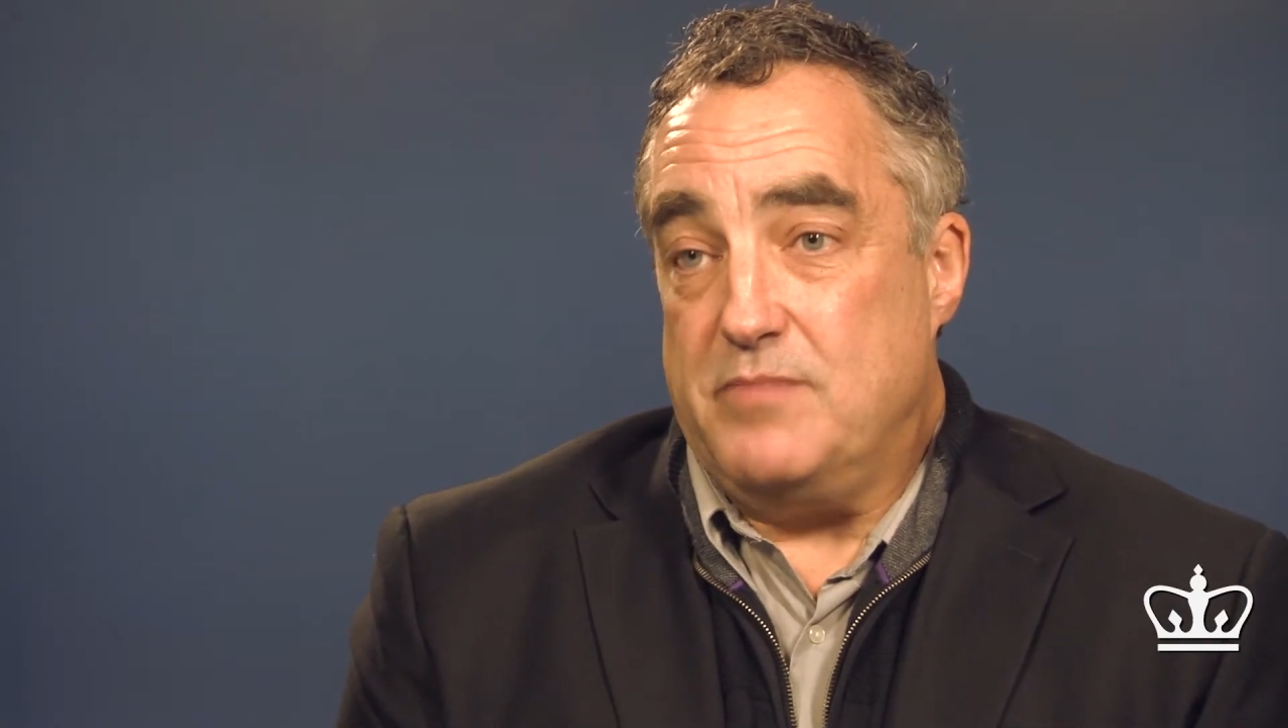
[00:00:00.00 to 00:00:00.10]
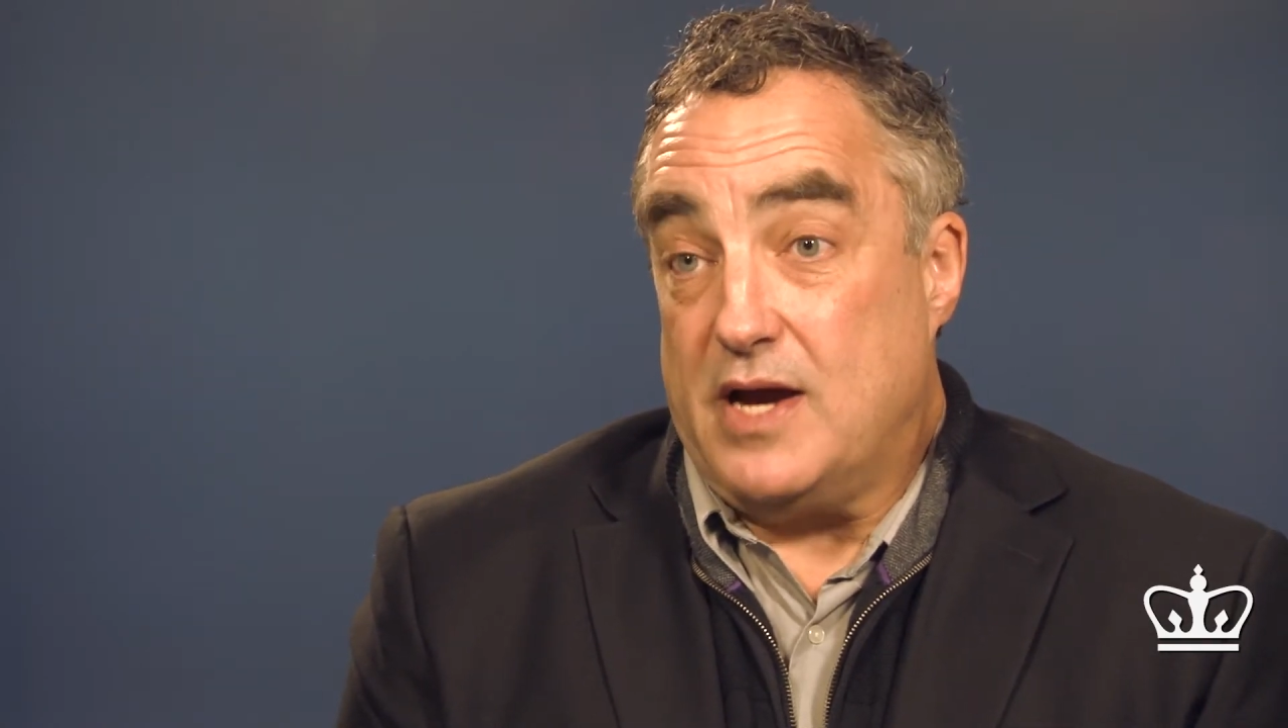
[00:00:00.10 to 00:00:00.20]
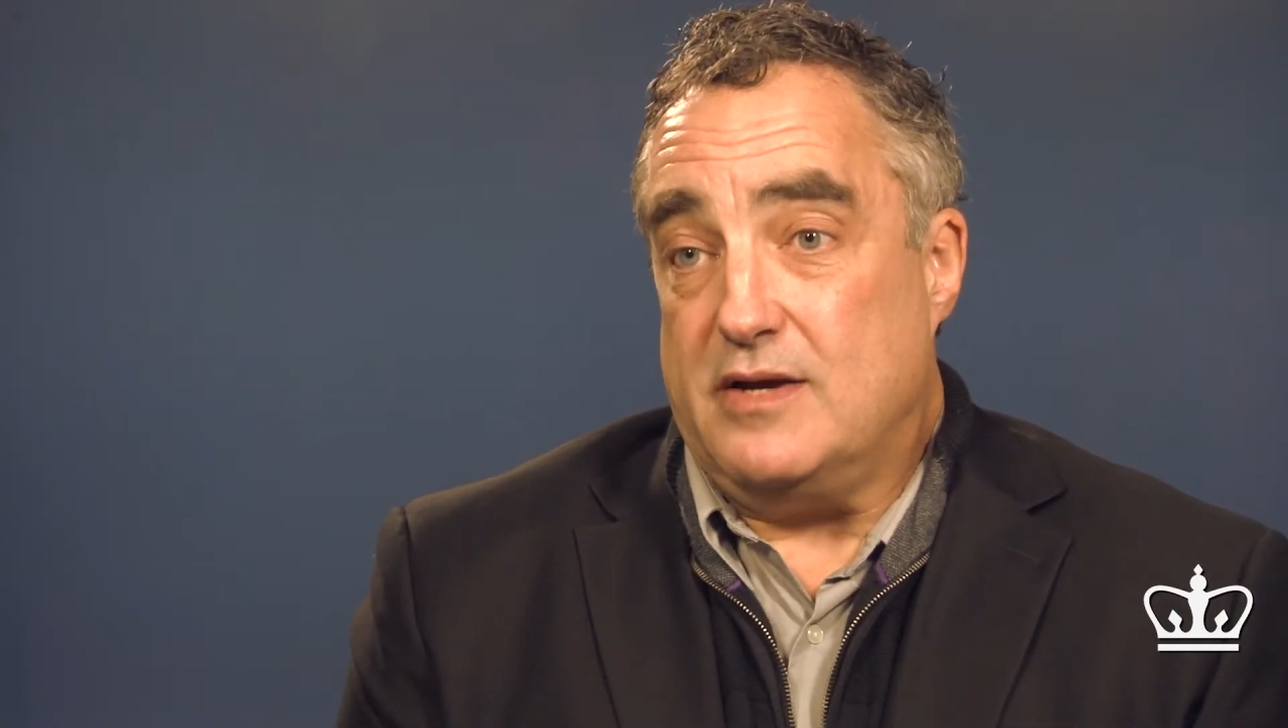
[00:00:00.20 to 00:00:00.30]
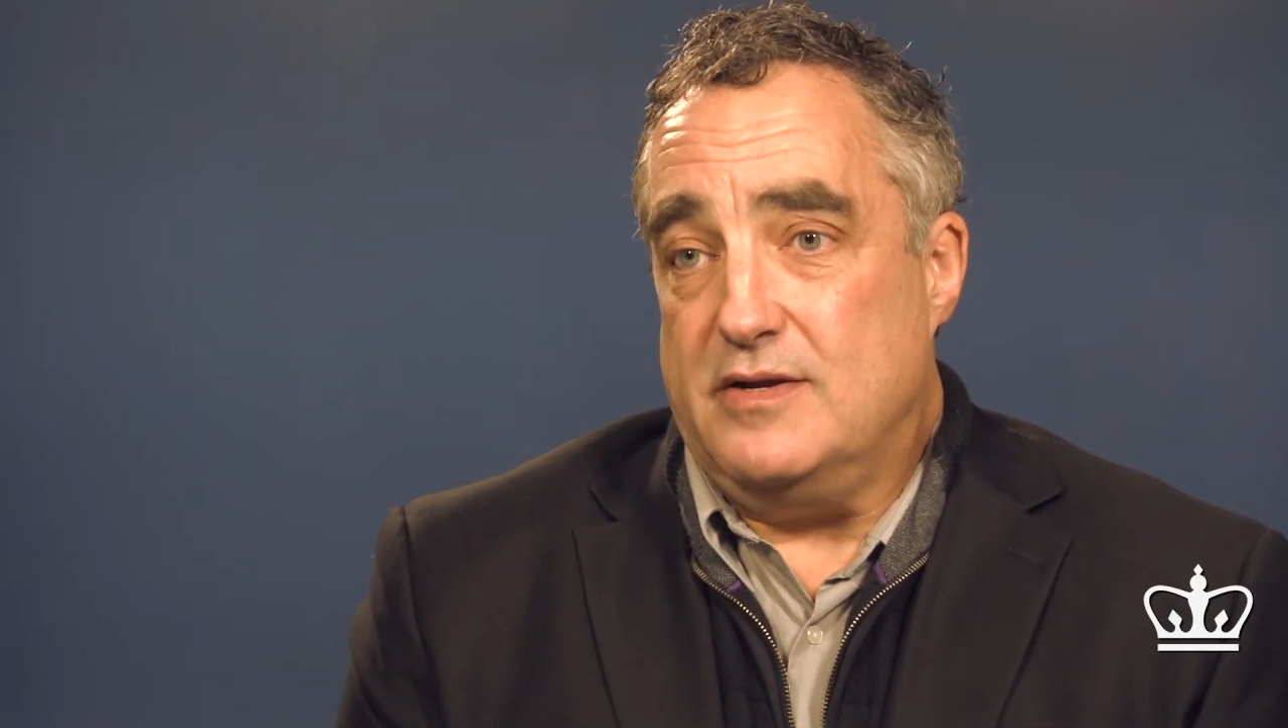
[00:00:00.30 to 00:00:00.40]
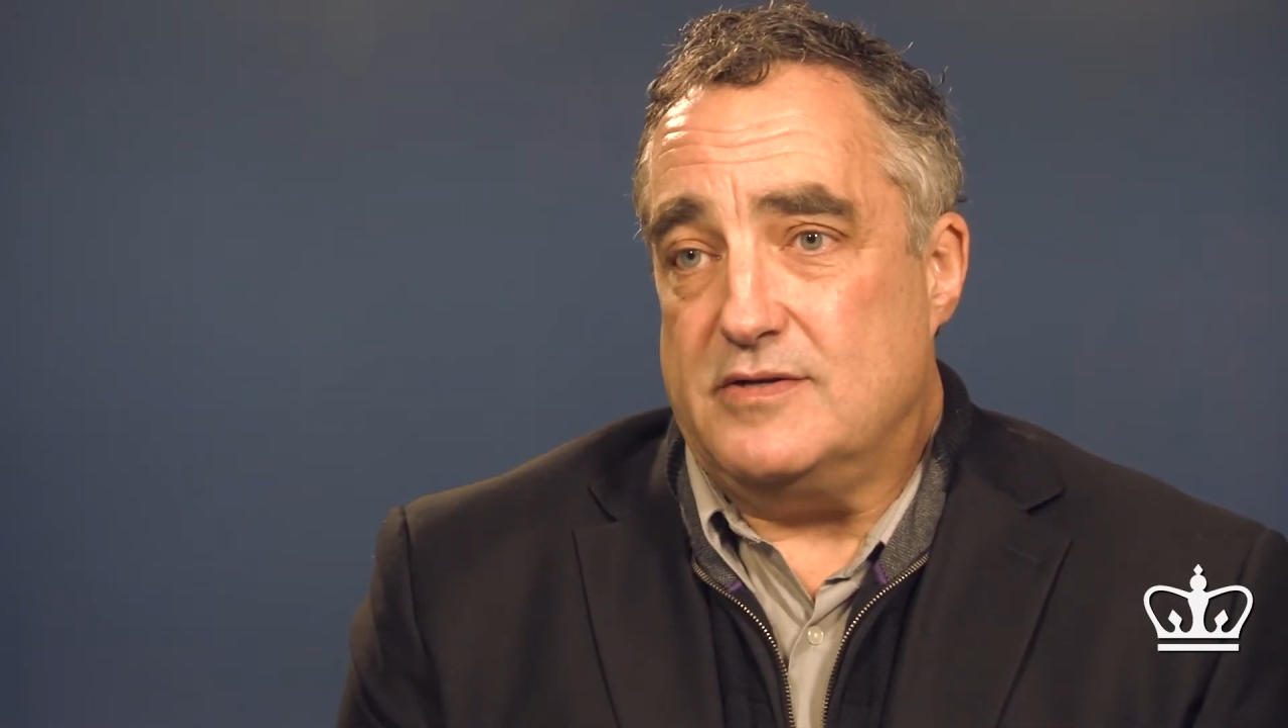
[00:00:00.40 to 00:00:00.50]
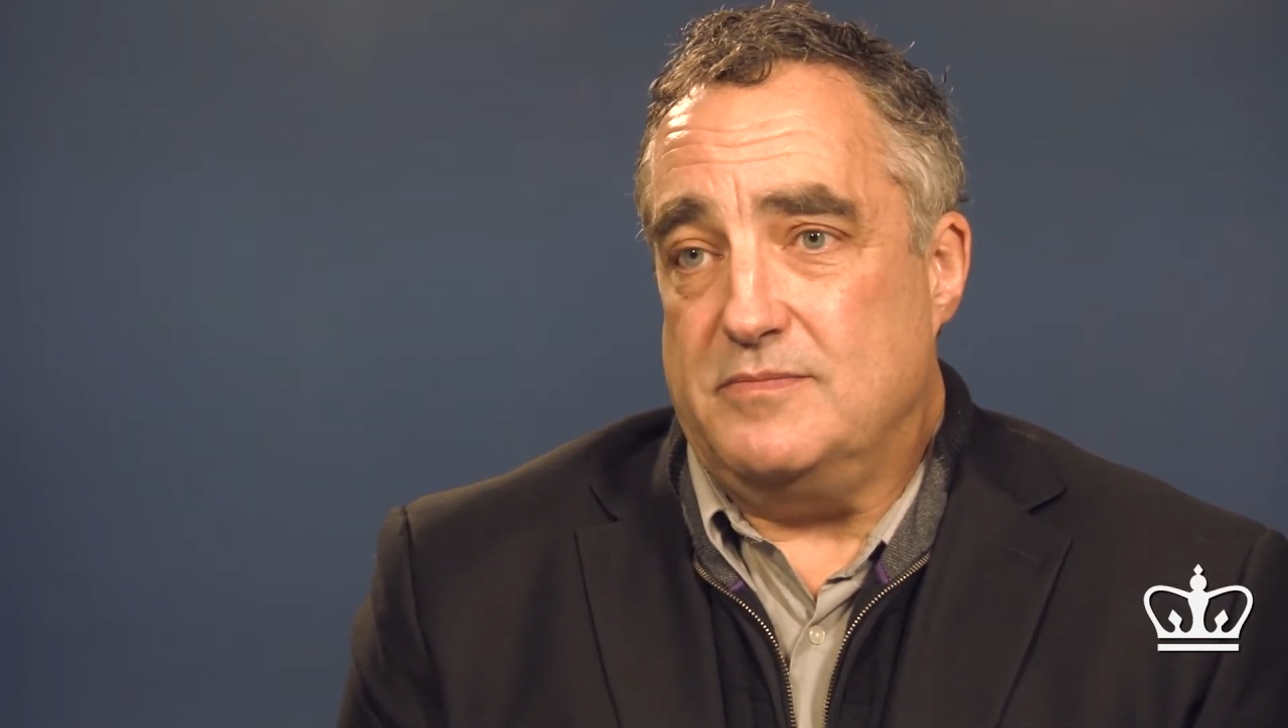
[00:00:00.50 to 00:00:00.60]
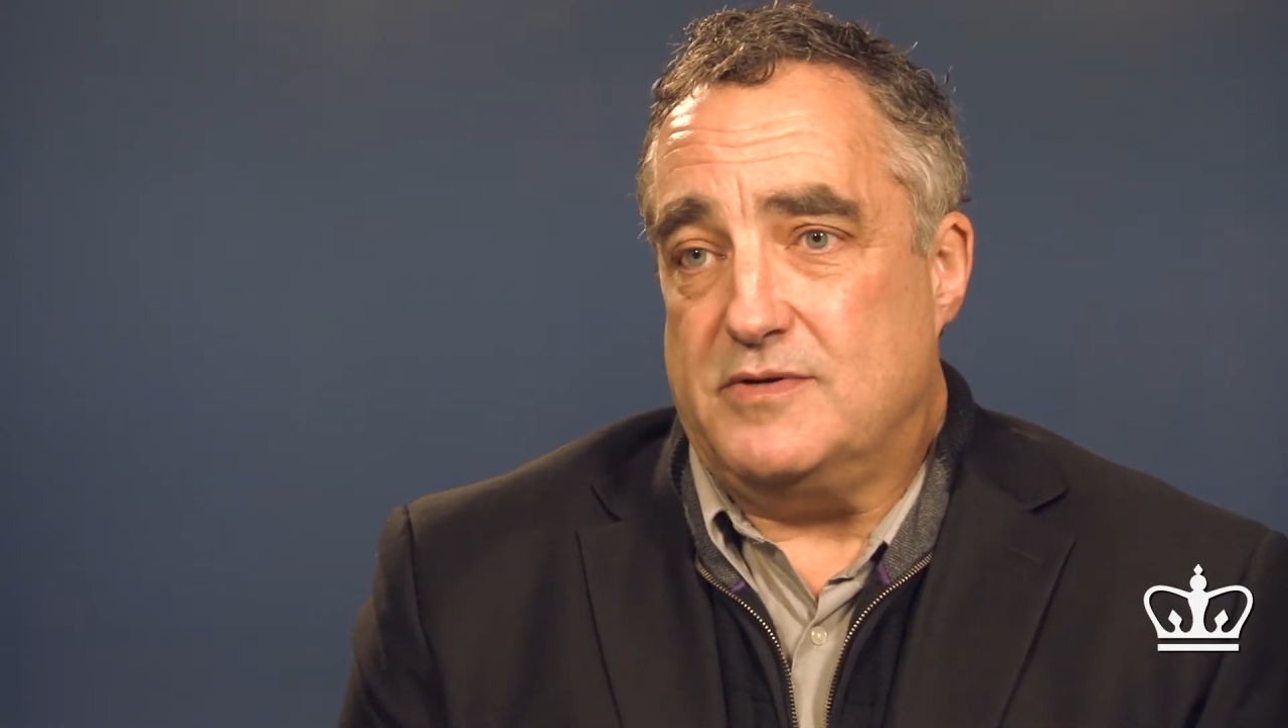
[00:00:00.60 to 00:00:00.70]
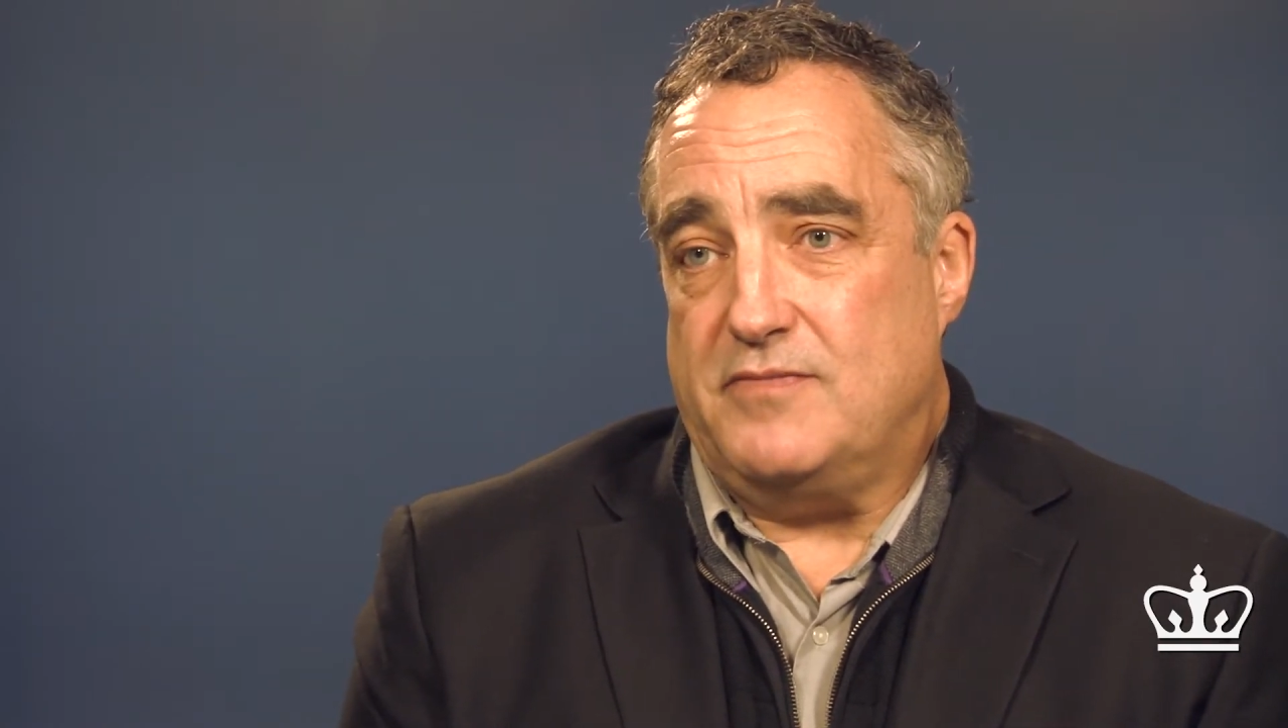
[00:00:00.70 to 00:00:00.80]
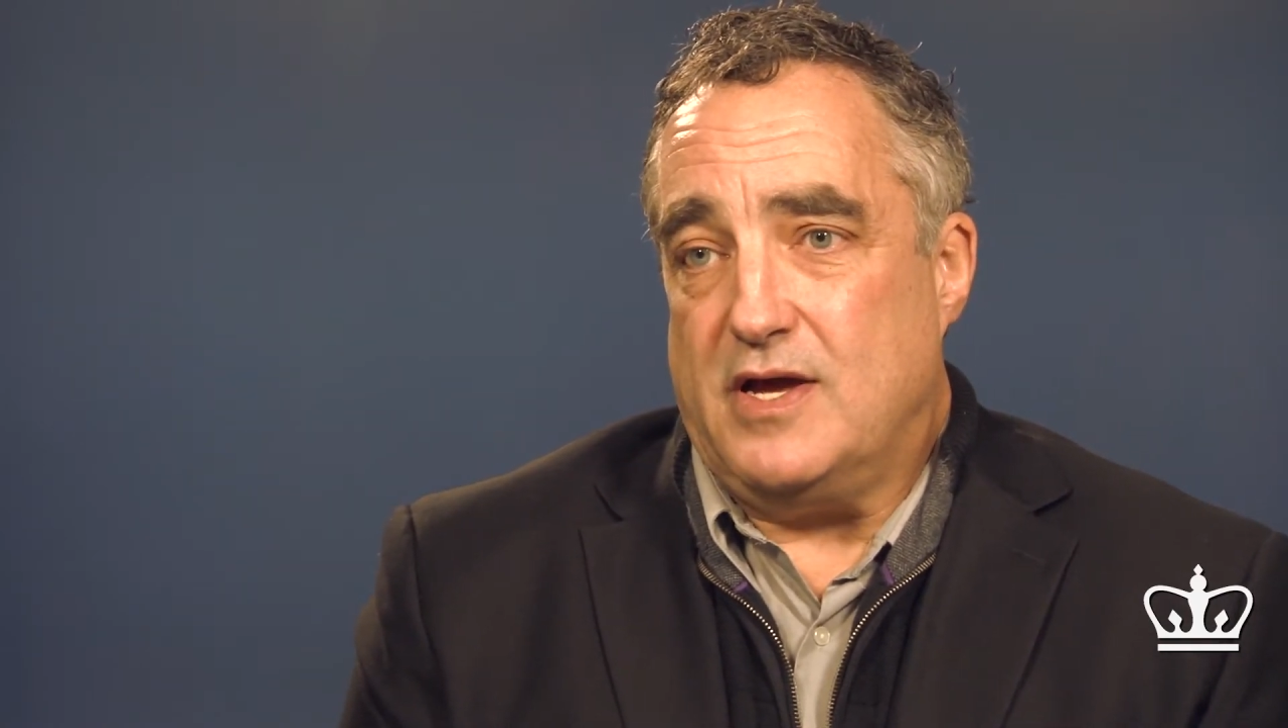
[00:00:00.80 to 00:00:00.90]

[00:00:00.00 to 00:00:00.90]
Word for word: mechanisms of